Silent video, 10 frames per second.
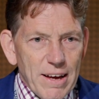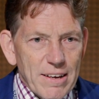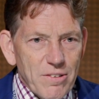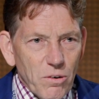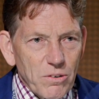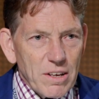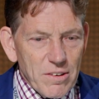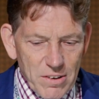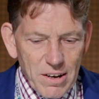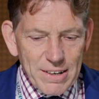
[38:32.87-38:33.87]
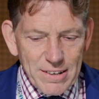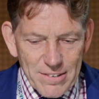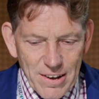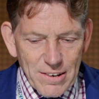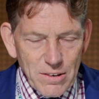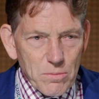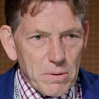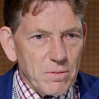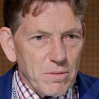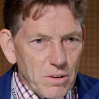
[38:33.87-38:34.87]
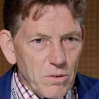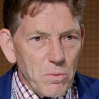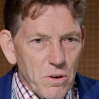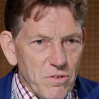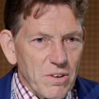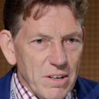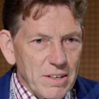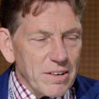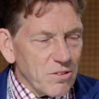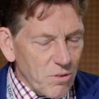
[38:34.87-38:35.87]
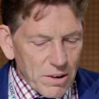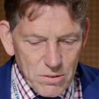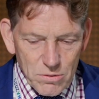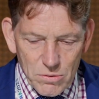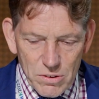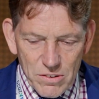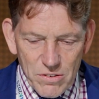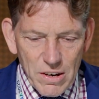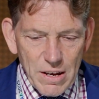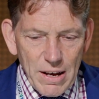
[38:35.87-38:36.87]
It's not easy, I can tell you, but university clinics try to do this.